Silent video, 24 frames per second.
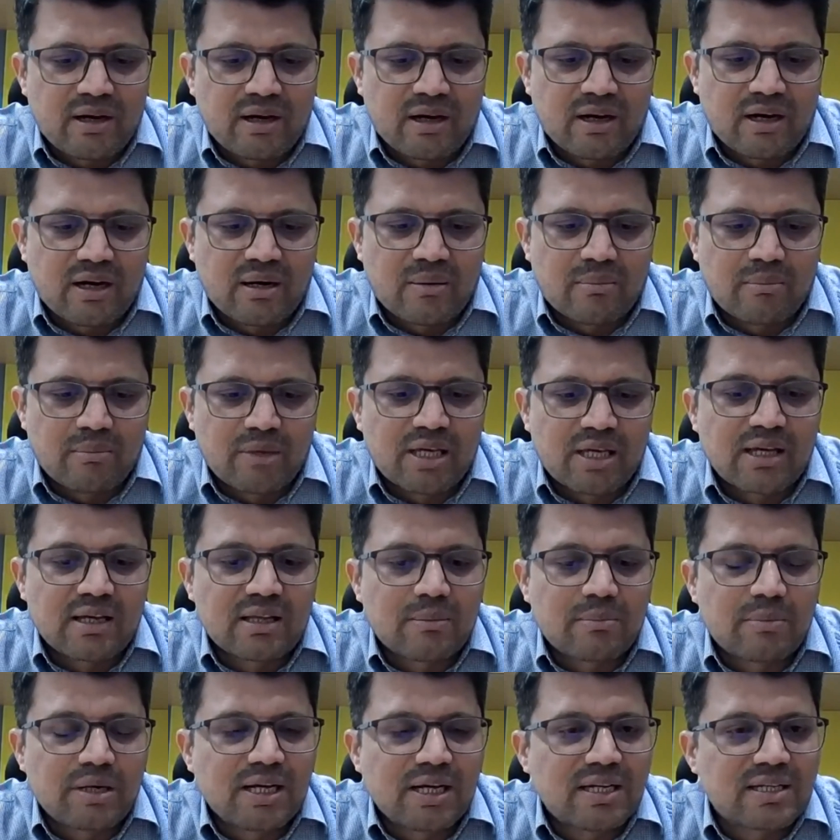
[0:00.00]
uh, making
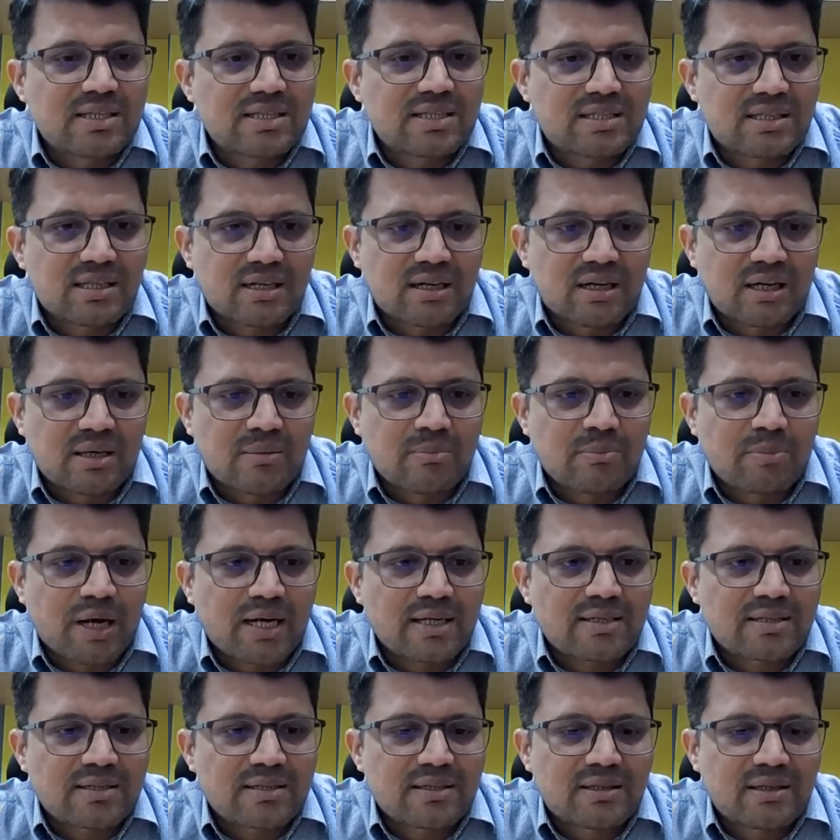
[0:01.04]
the biggest uh,
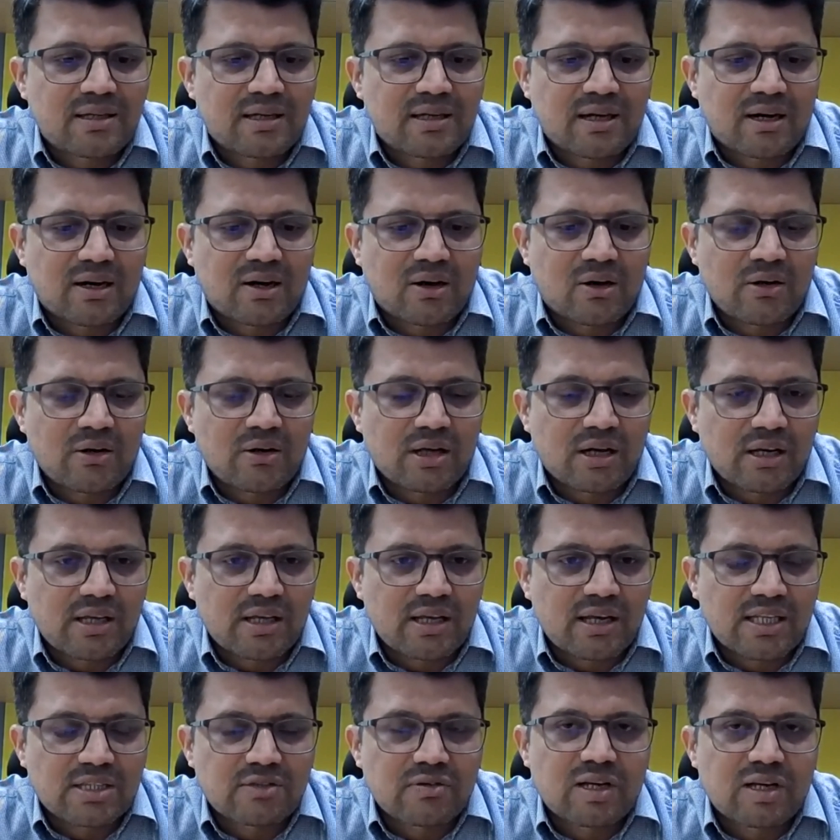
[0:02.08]
impact uh, on your
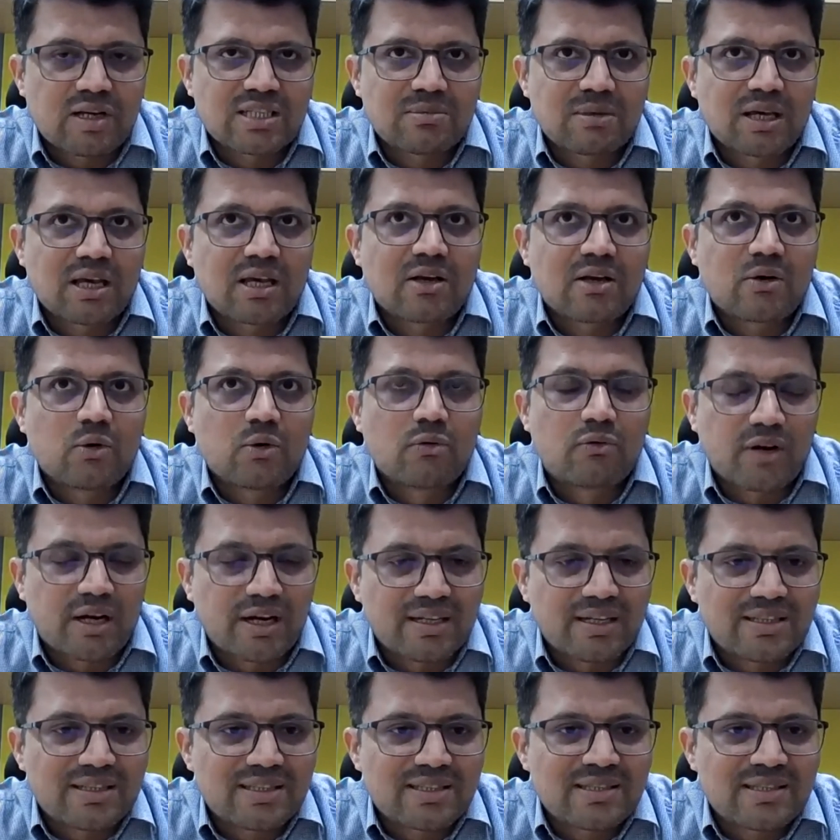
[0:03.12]
career as well as making good
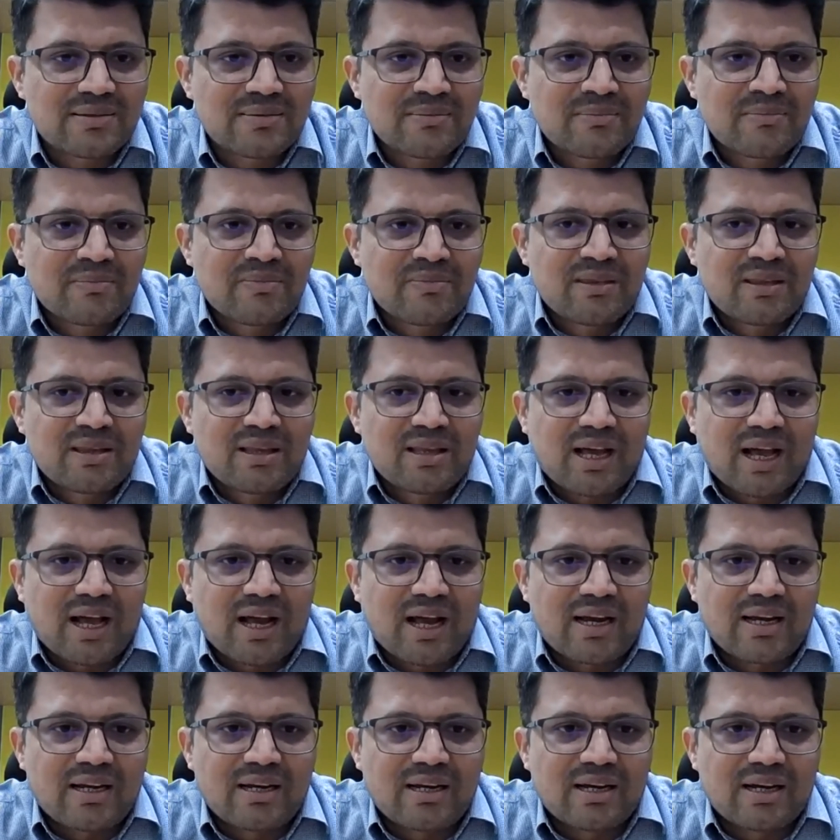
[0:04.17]
friends
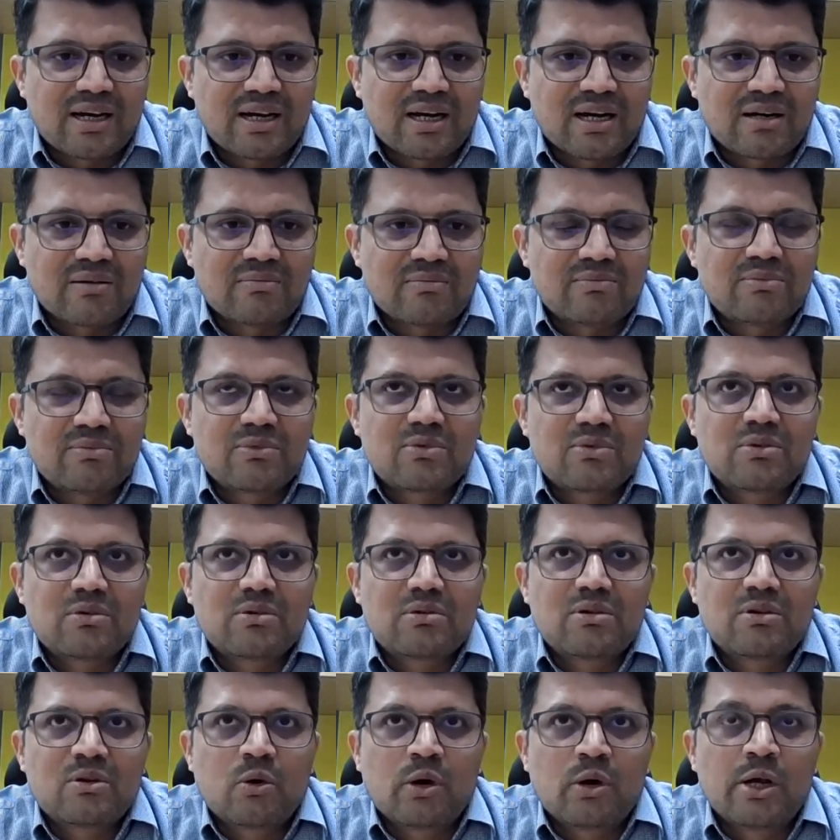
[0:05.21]
and uh,
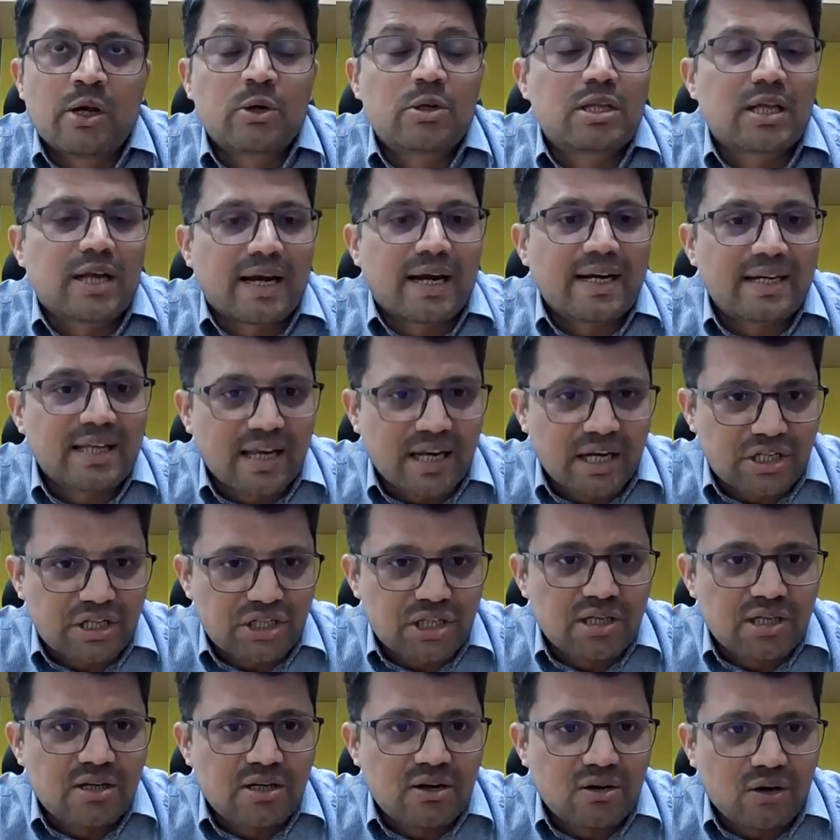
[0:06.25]
going to the right
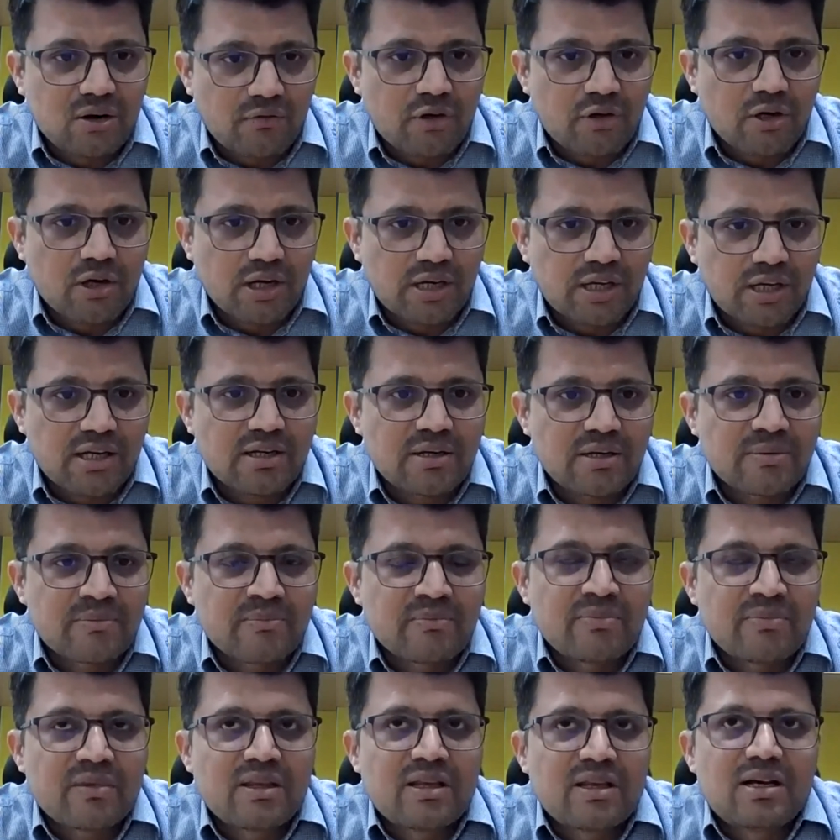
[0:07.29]
direction of your career.
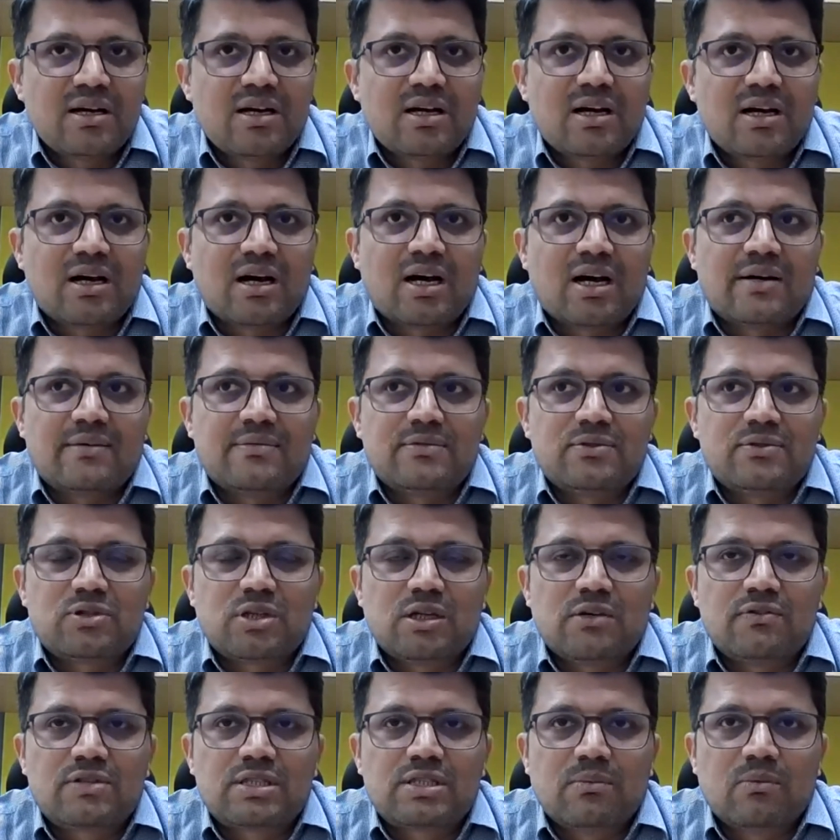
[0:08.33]

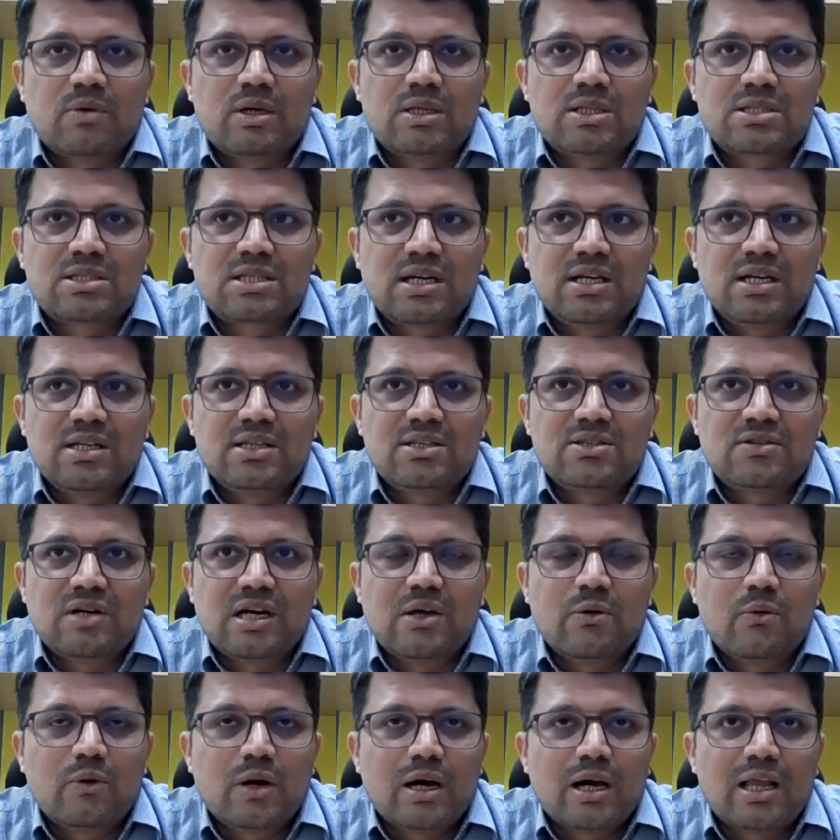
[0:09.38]
so if someone studies
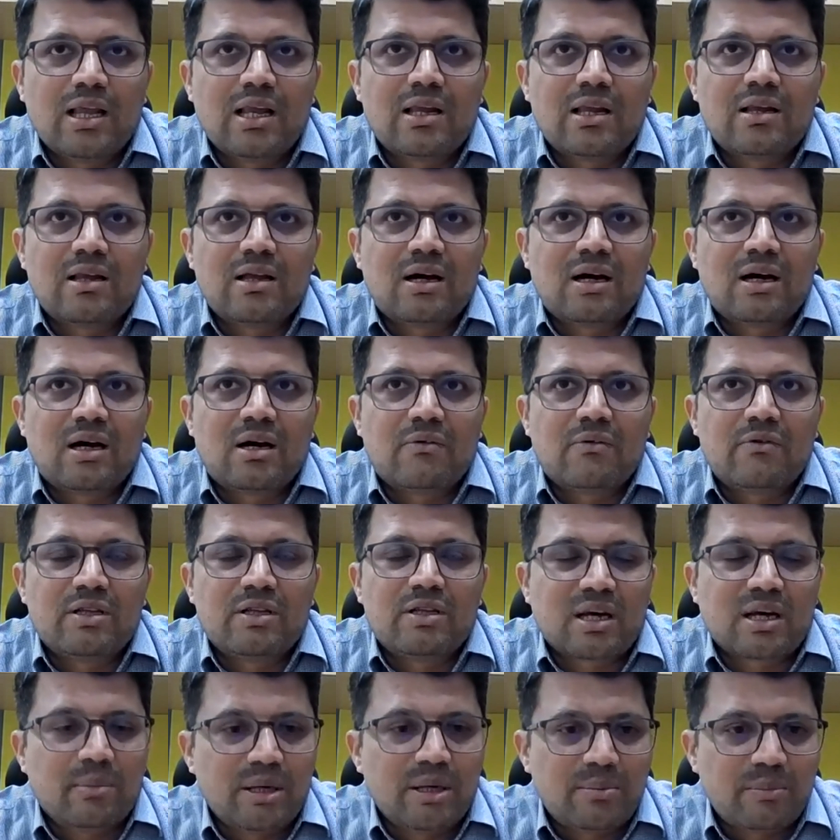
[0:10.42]
really well
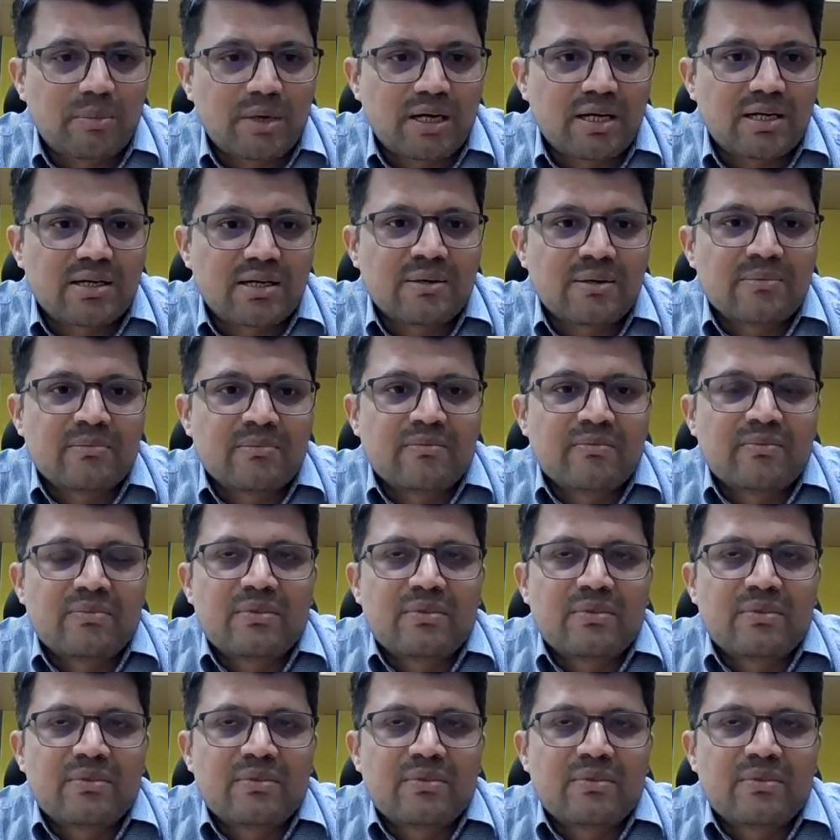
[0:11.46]
with commitment,